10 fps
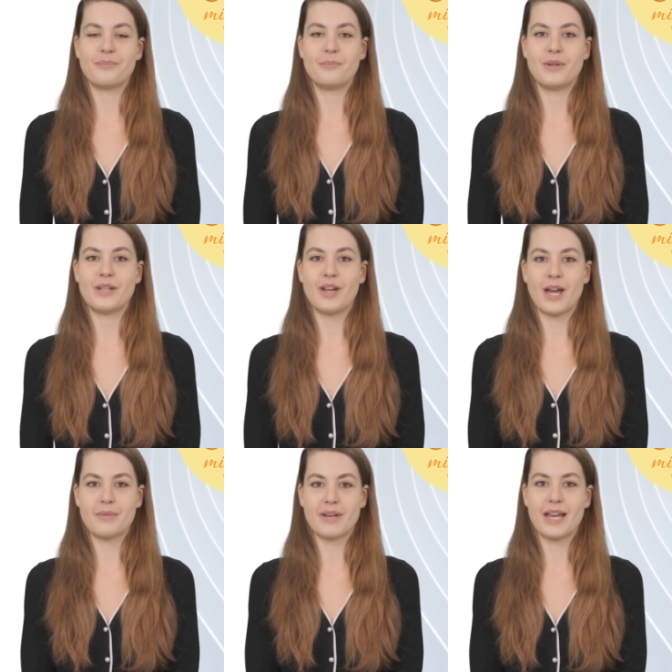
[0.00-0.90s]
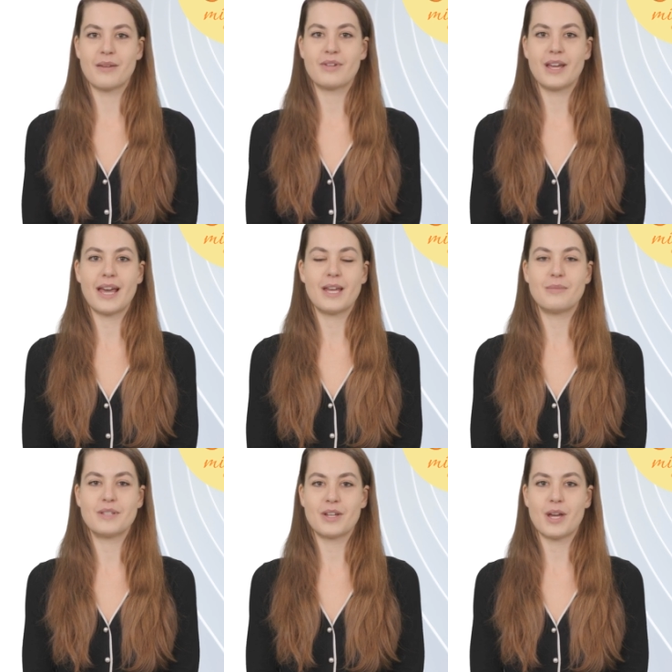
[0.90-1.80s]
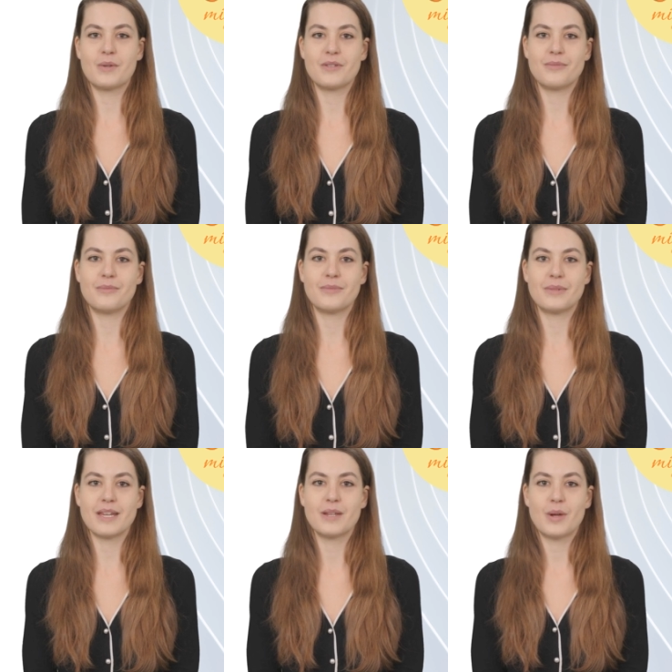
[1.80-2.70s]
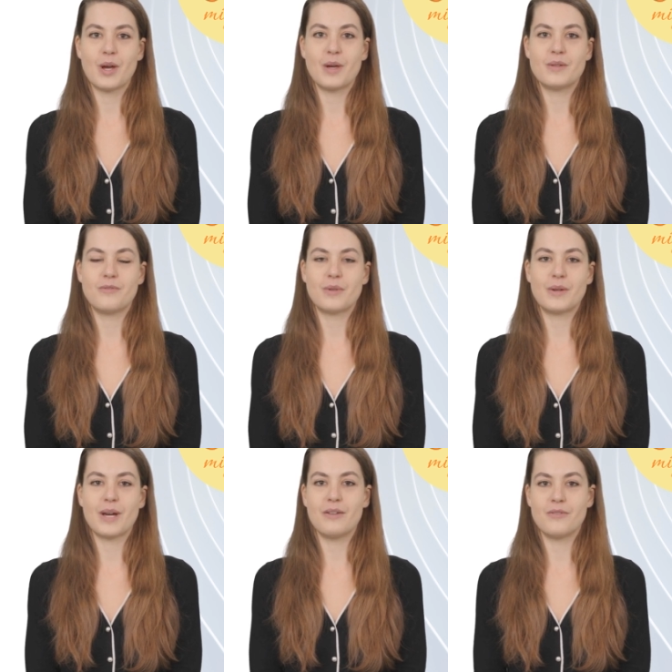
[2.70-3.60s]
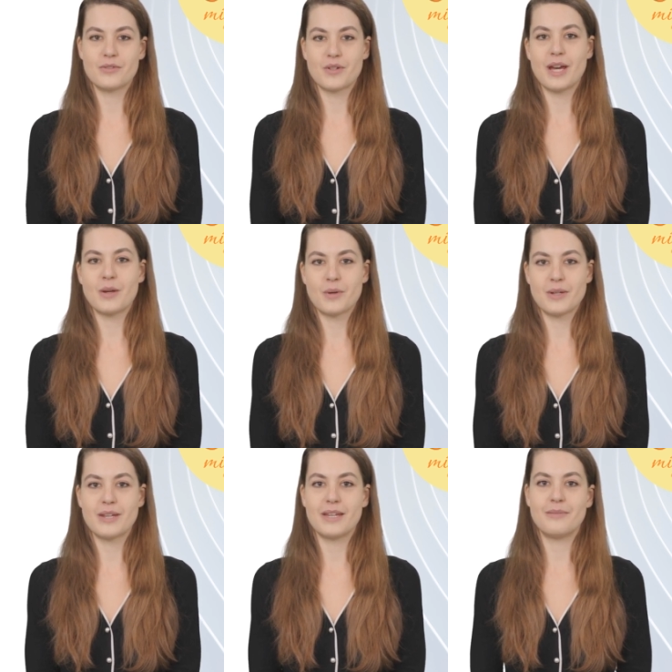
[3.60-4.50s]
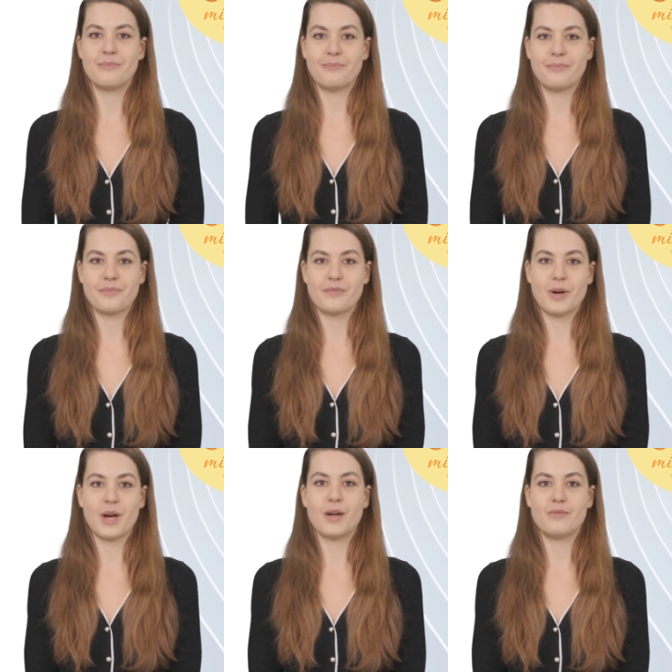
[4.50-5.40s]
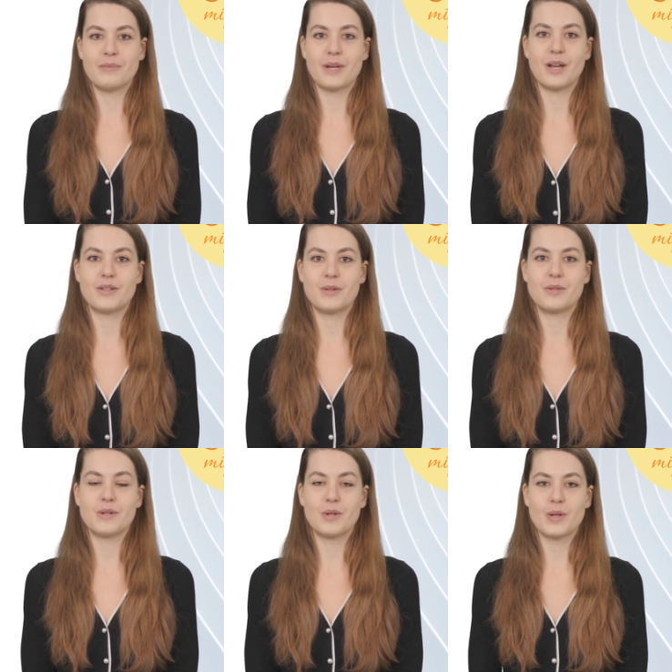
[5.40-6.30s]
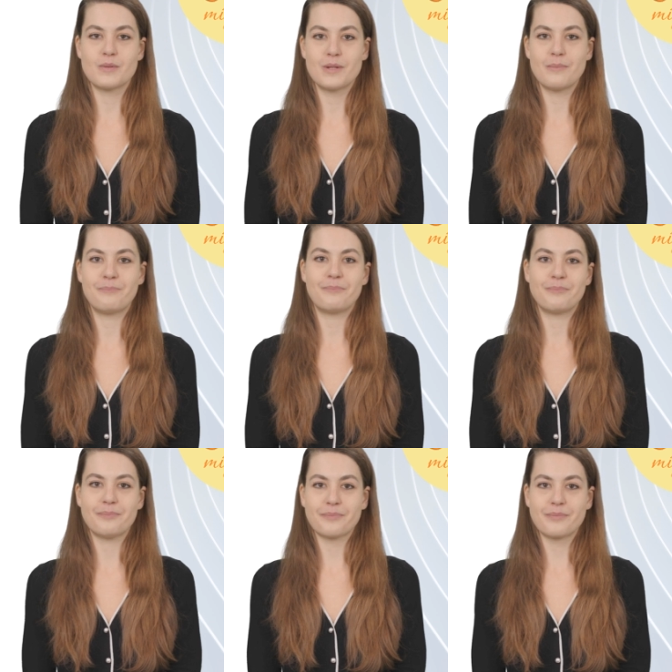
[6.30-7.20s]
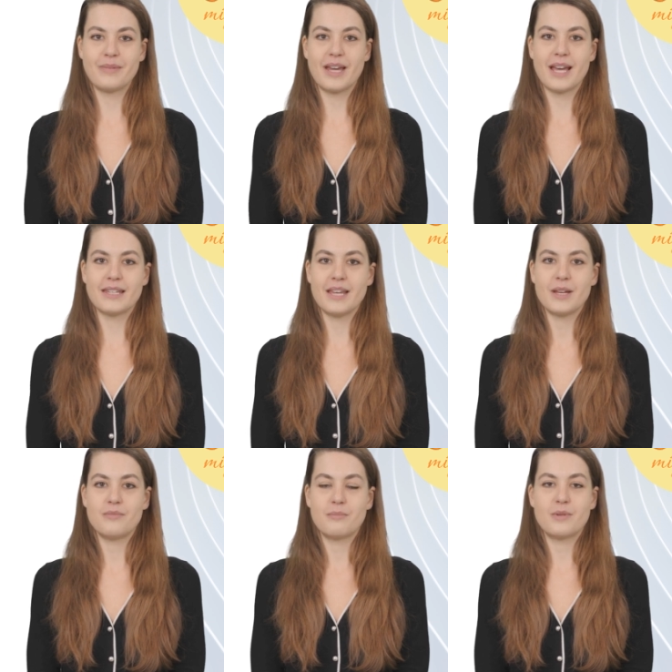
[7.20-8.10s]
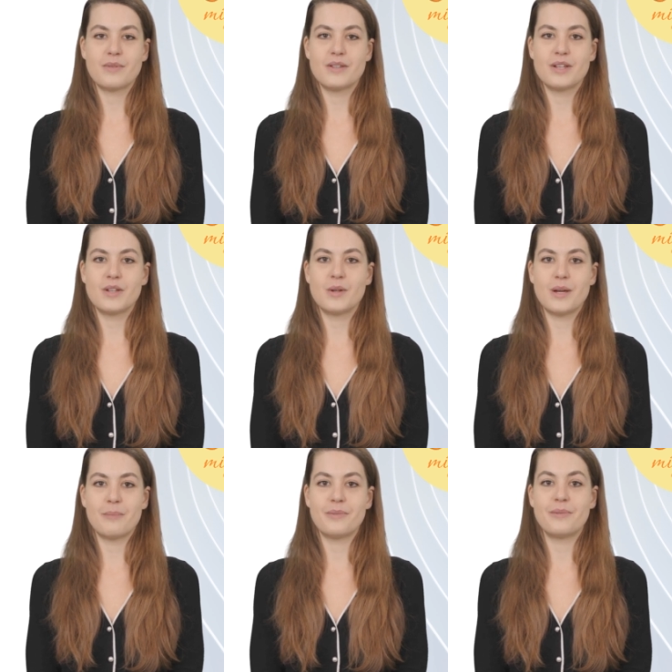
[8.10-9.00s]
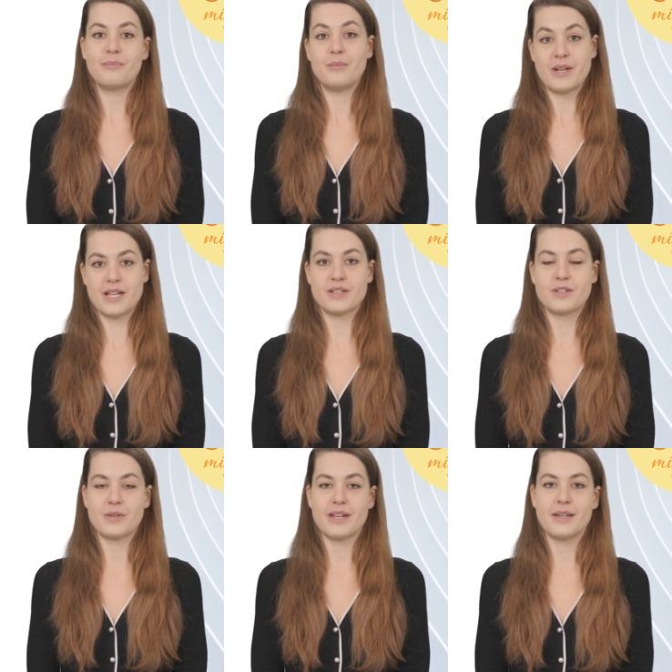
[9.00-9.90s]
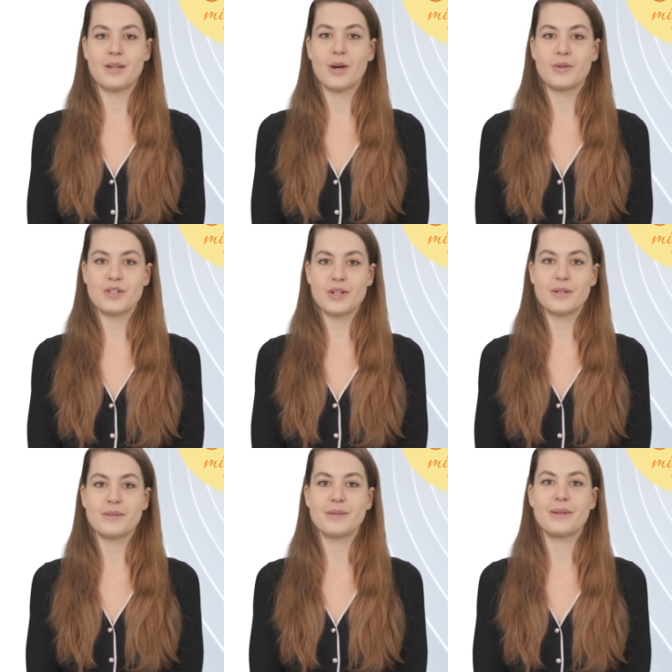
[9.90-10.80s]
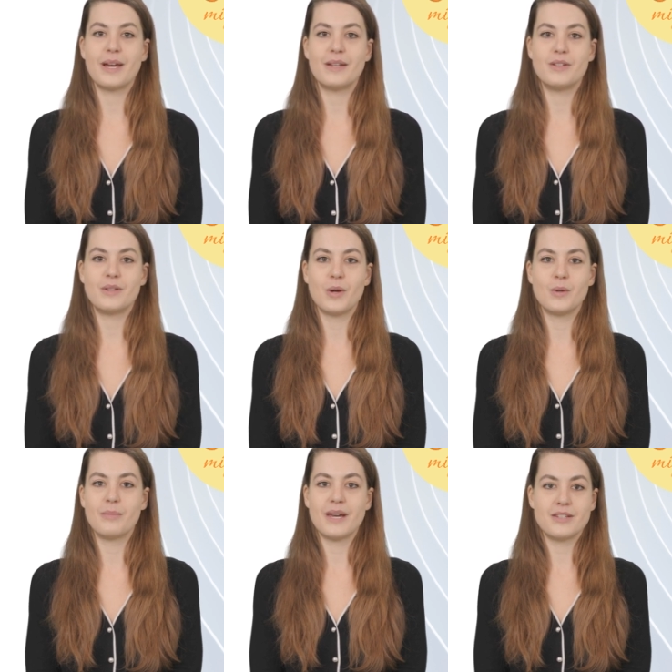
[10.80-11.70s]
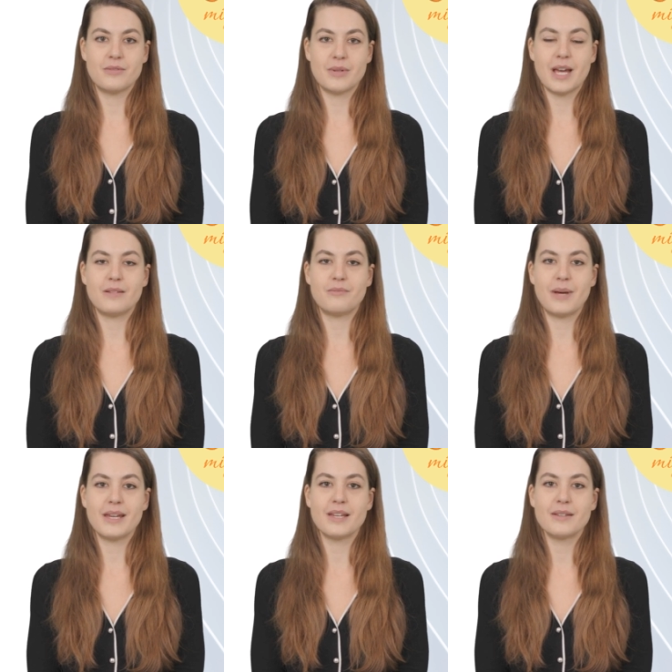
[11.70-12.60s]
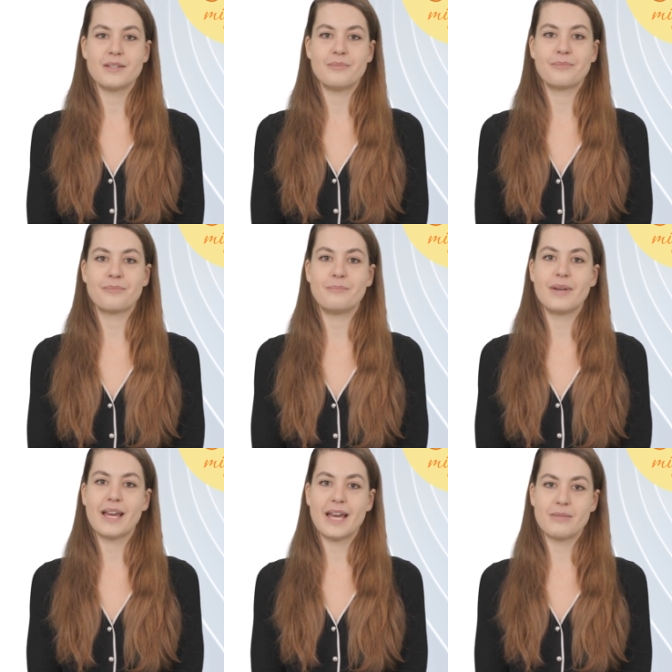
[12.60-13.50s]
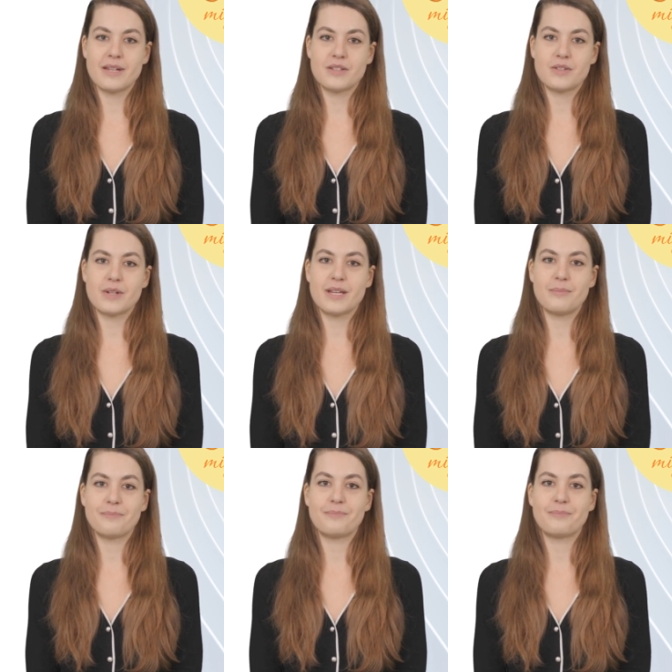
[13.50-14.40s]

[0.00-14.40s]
When the time came to hang up his coat, he longed for a life of tranquility, far from the hustle of the courtroom. The idea of moving to Europe, where history, culture, and a slower pace of life beckoned, became his dream.